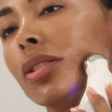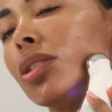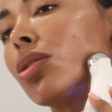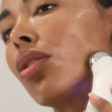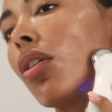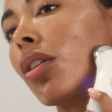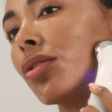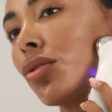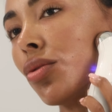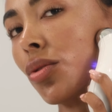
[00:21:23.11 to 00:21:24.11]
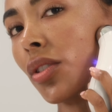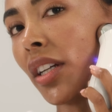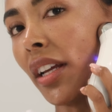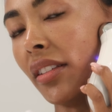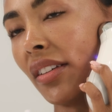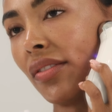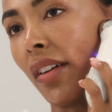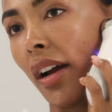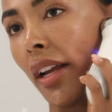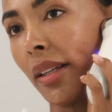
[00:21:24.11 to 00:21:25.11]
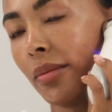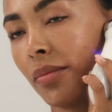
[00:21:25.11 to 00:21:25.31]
to contour and define.